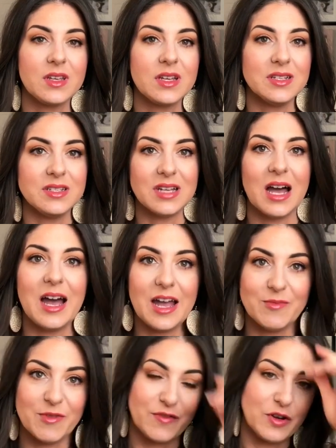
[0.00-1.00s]
because
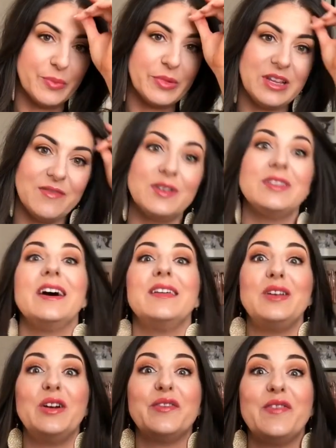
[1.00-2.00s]
I'm a firm believer that
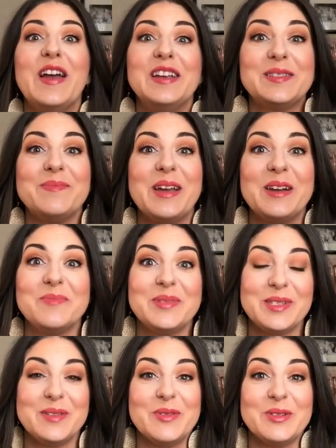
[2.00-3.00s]
your face makeup
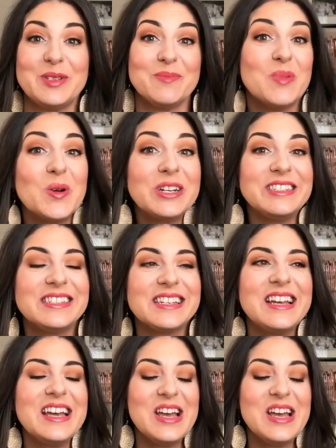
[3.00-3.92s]
is the most important.